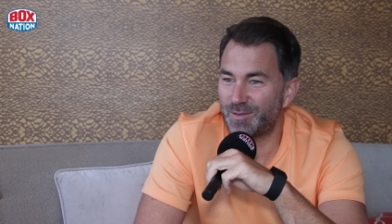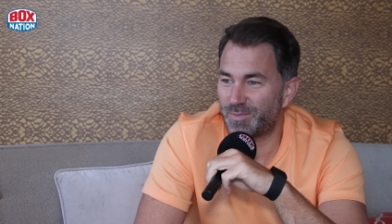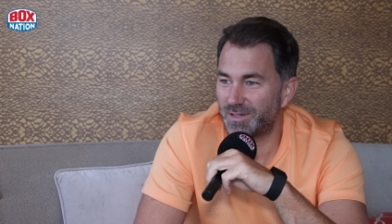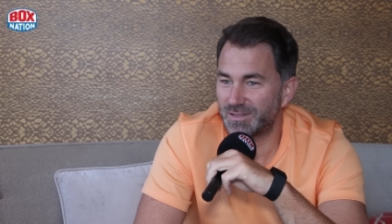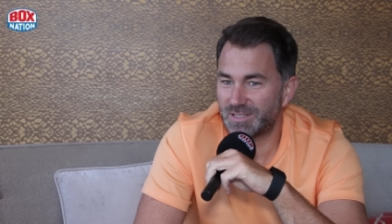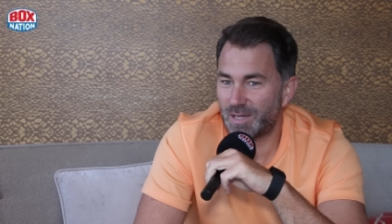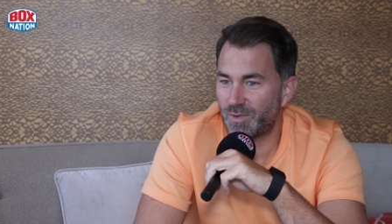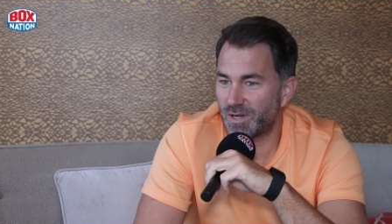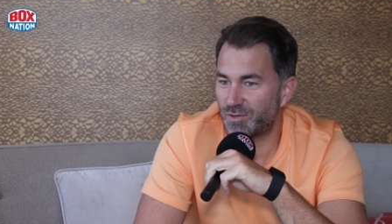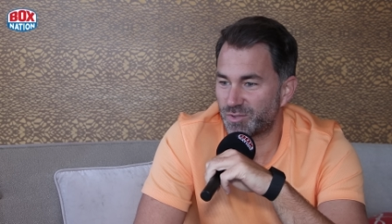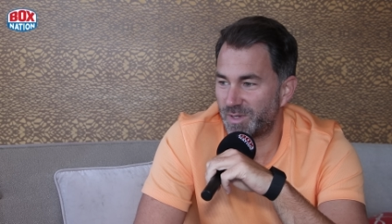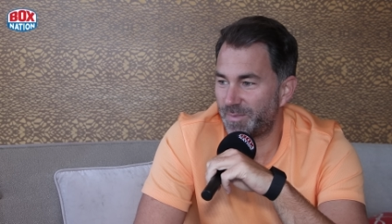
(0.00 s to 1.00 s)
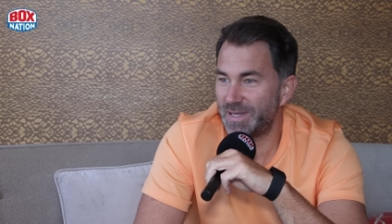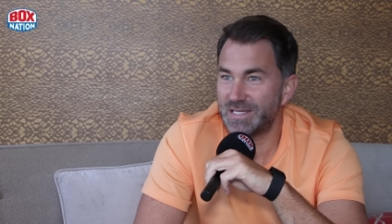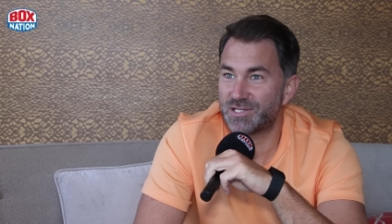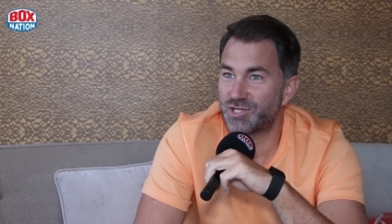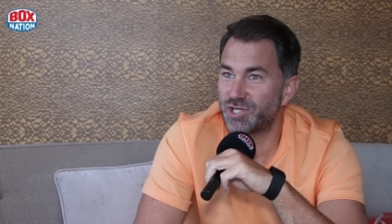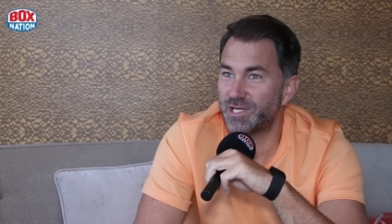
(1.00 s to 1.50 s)
No, but someone calls me a
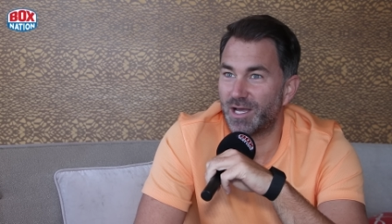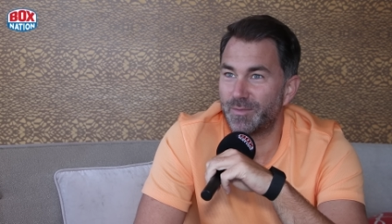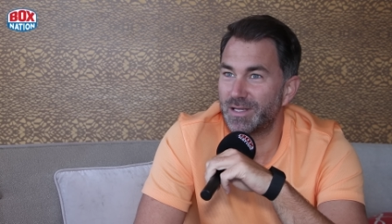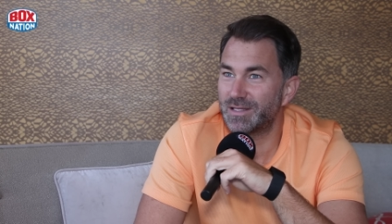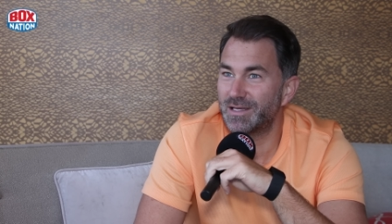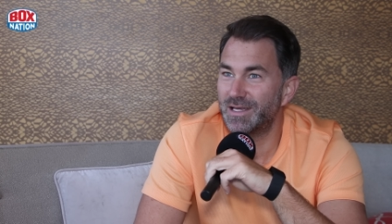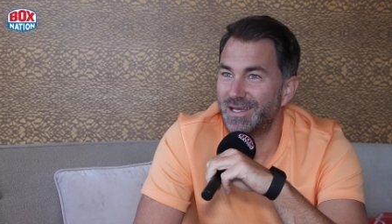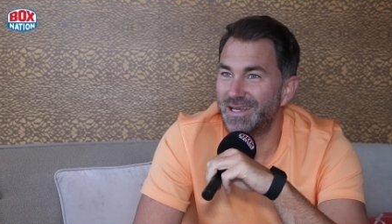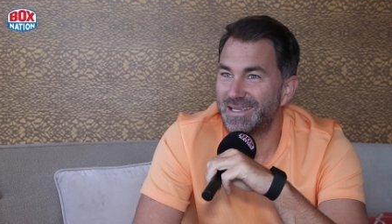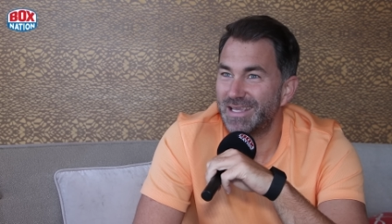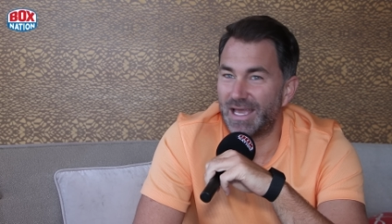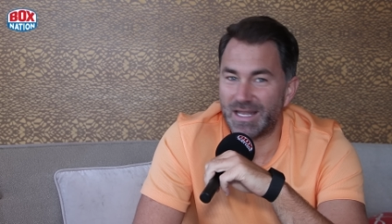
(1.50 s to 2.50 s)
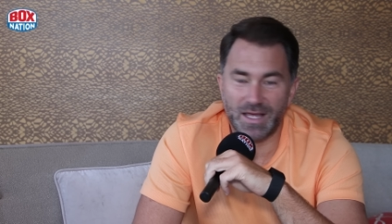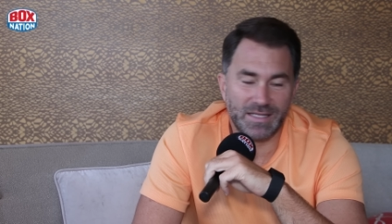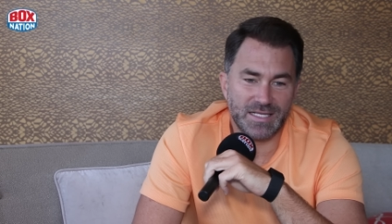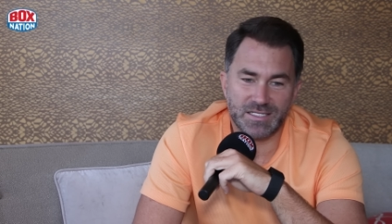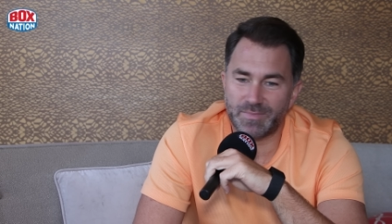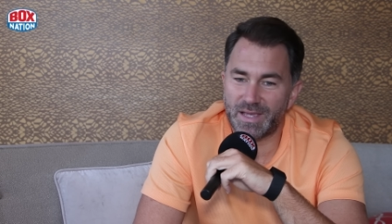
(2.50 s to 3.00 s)
piece of shit. Of, I mean, of course. Yeah, like it
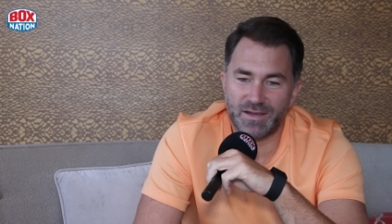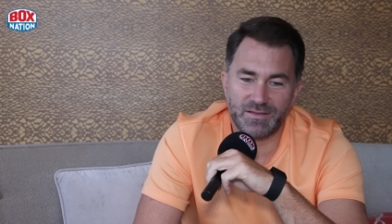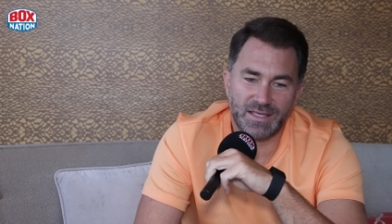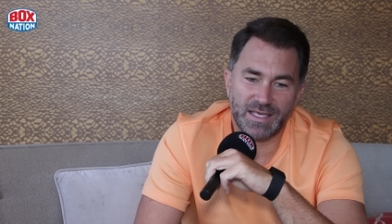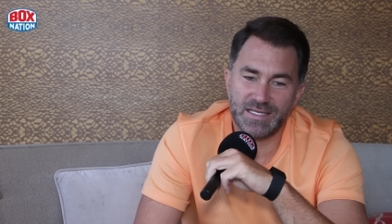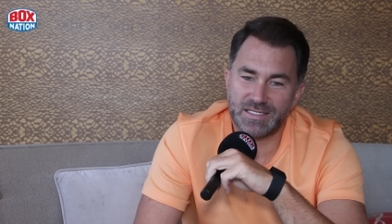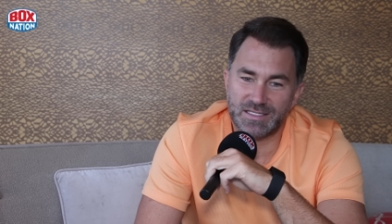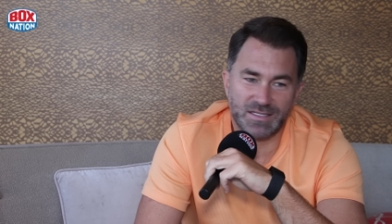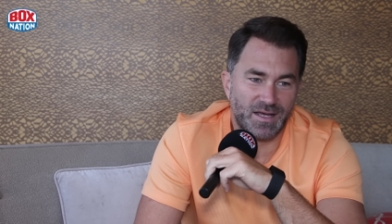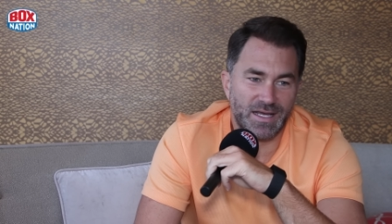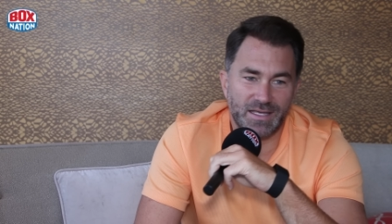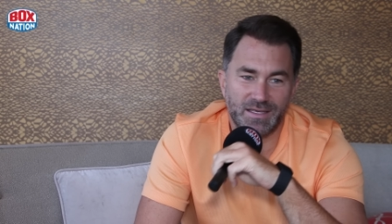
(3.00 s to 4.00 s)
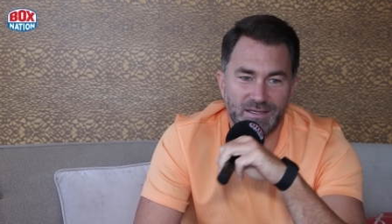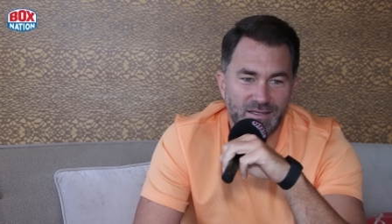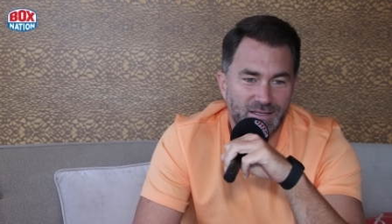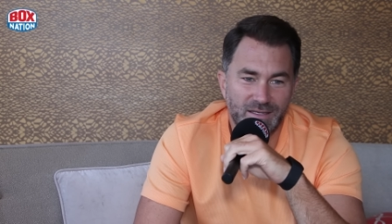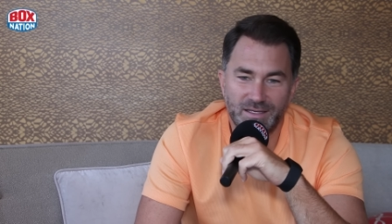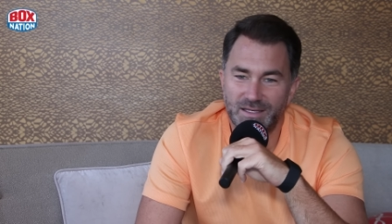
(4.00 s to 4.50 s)
doesn't matter. The geezer's like,
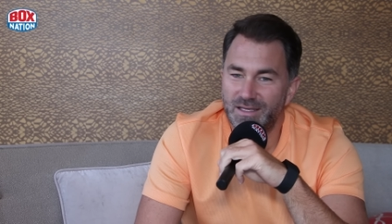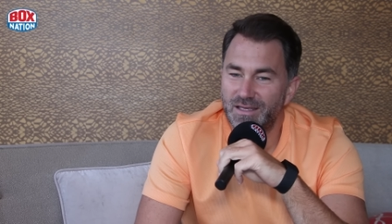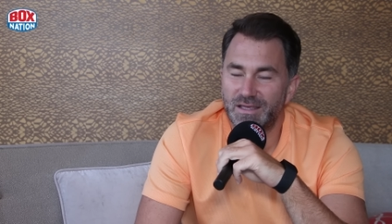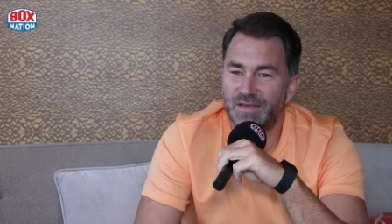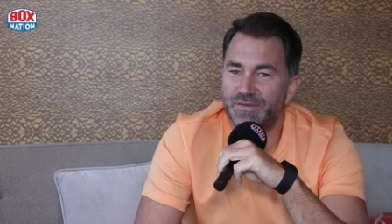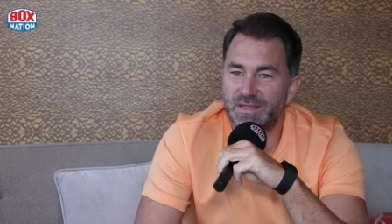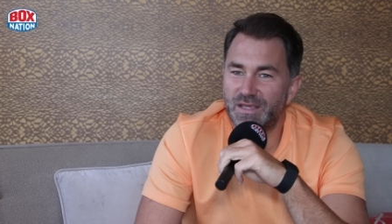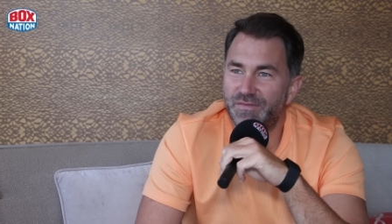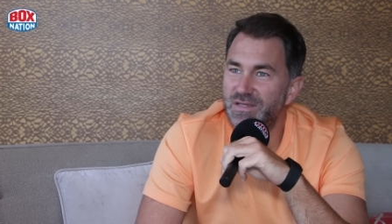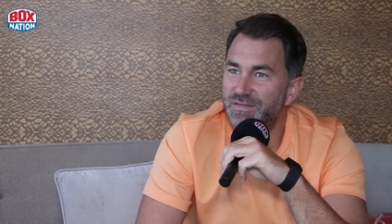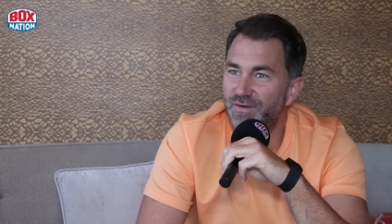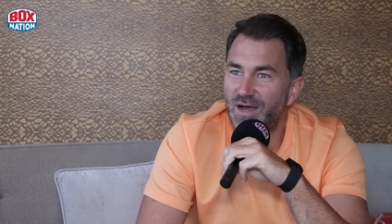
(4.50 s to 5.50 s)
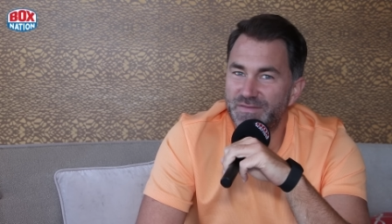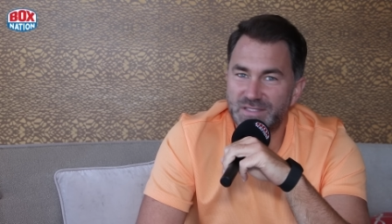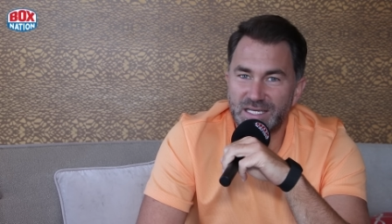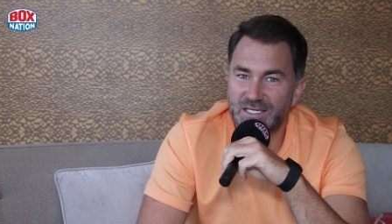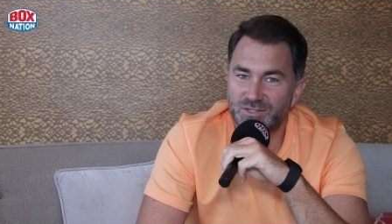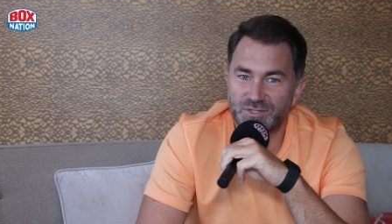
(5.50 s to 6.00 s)
if he, if he's five
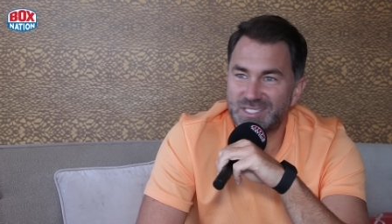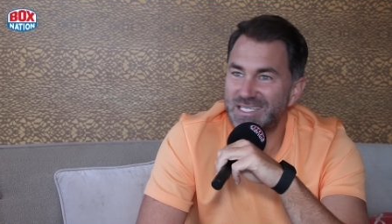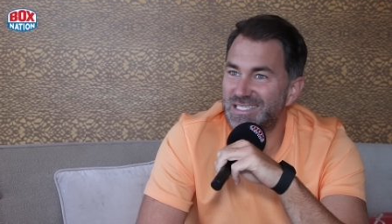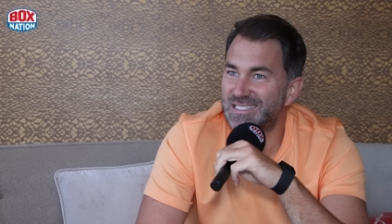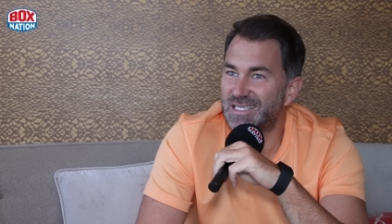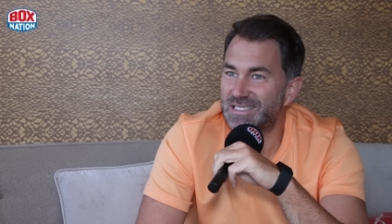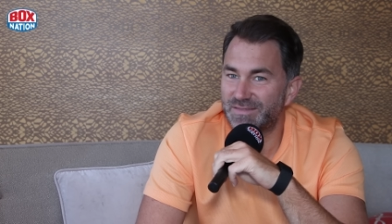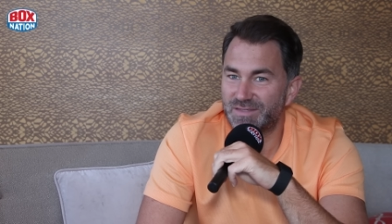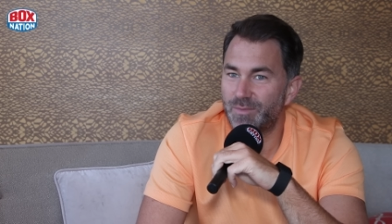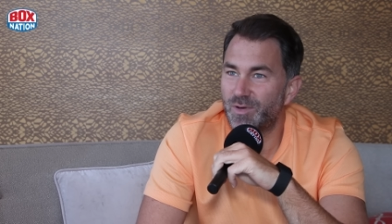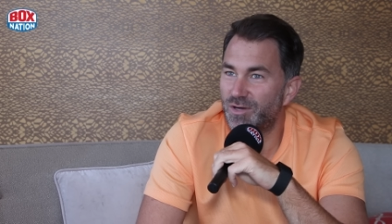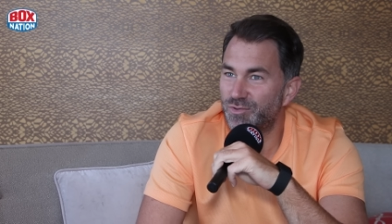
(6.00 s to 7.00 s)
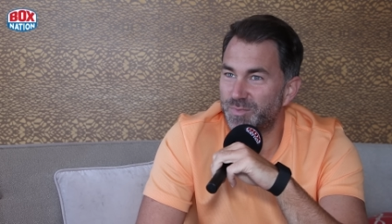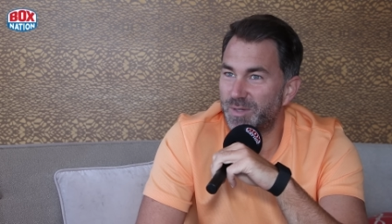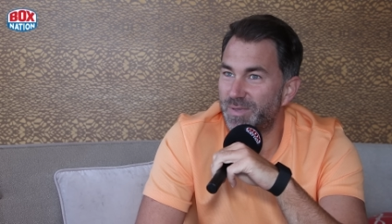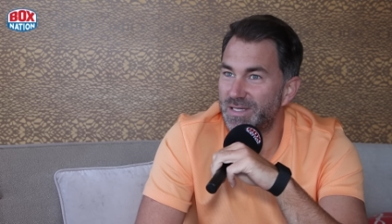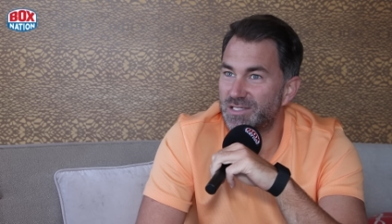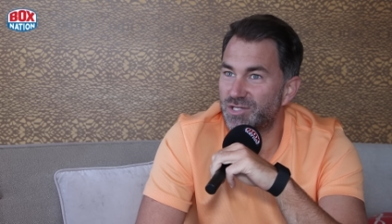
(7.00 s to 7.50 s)
six or six six, if someone calls me a
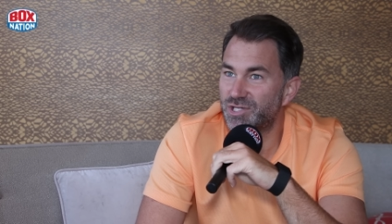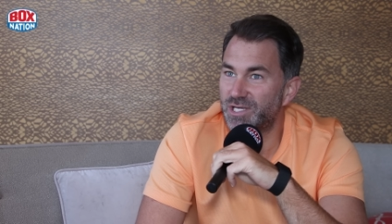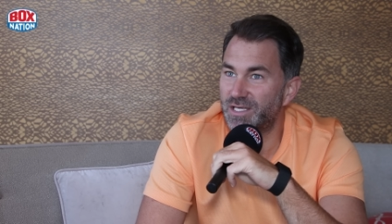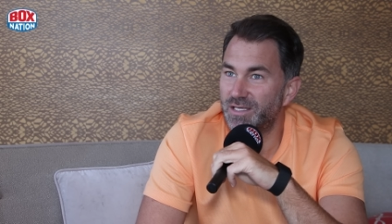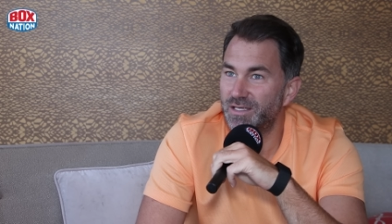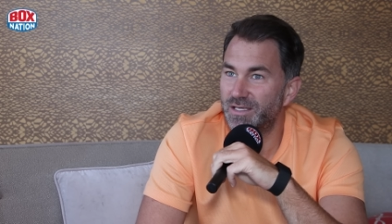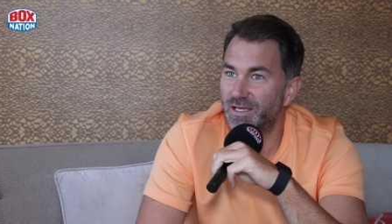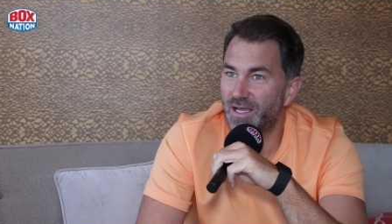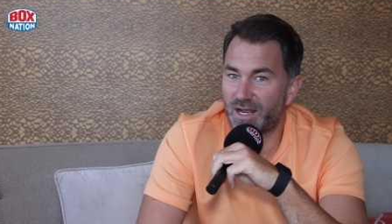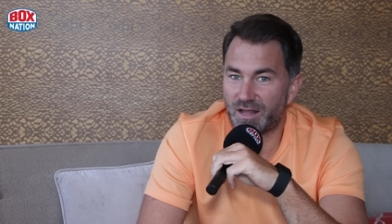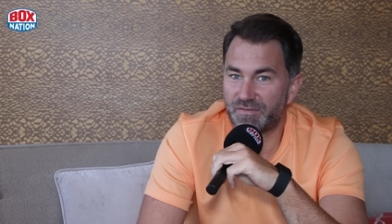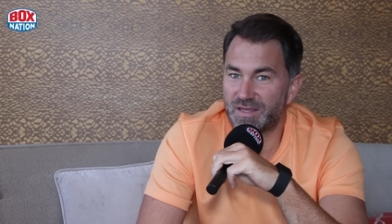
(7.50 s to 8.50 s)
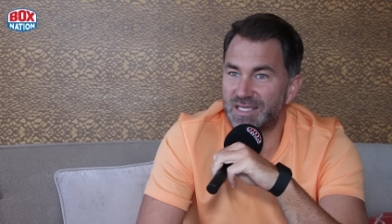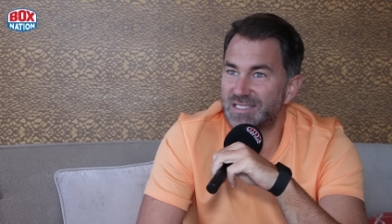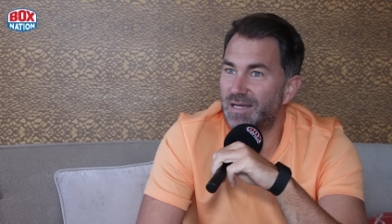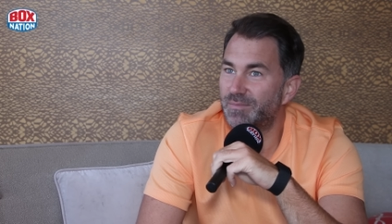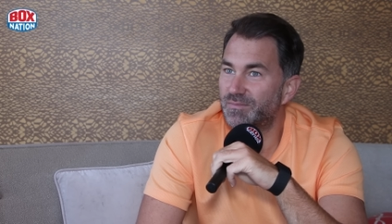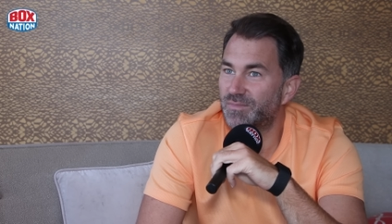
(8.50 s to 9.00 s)
piece of shit and I think it's
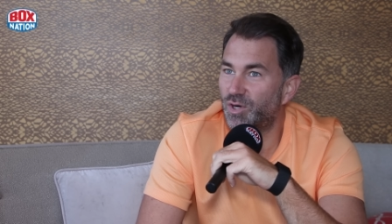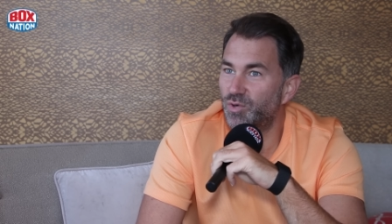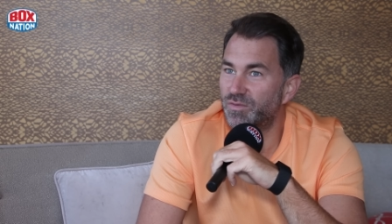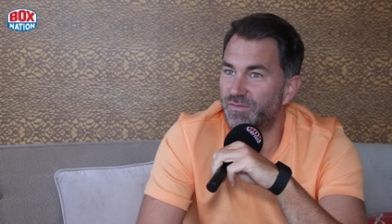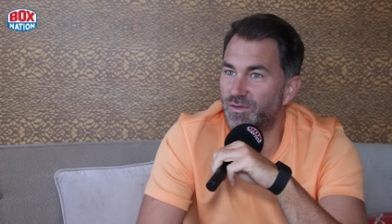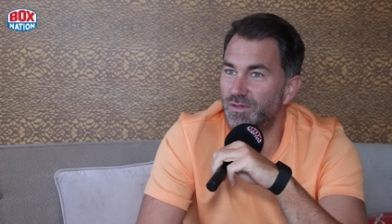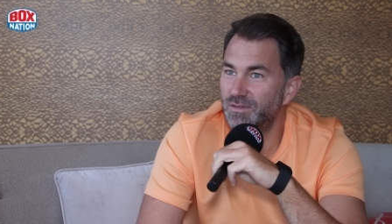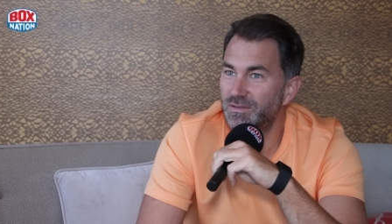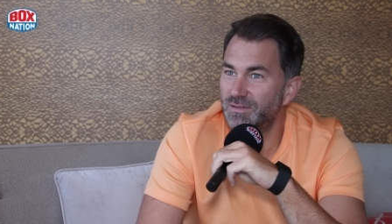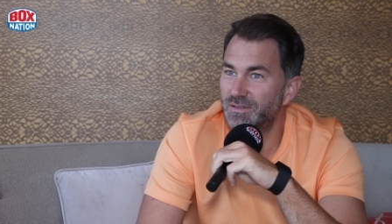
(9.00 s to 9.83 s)
uncalled for,